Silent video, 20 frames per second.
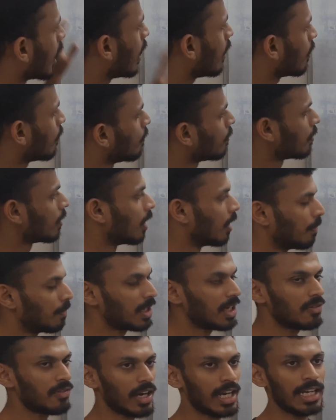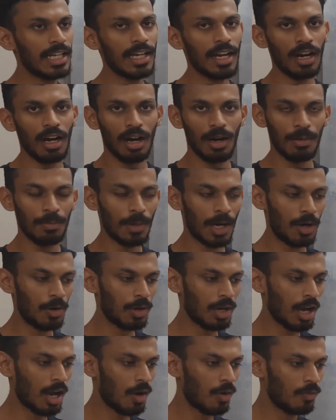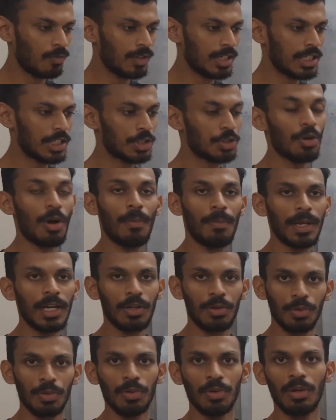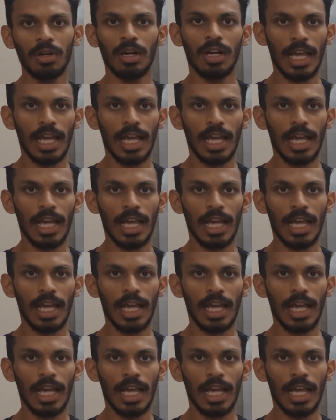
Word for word: get a, a brief idea about which topic to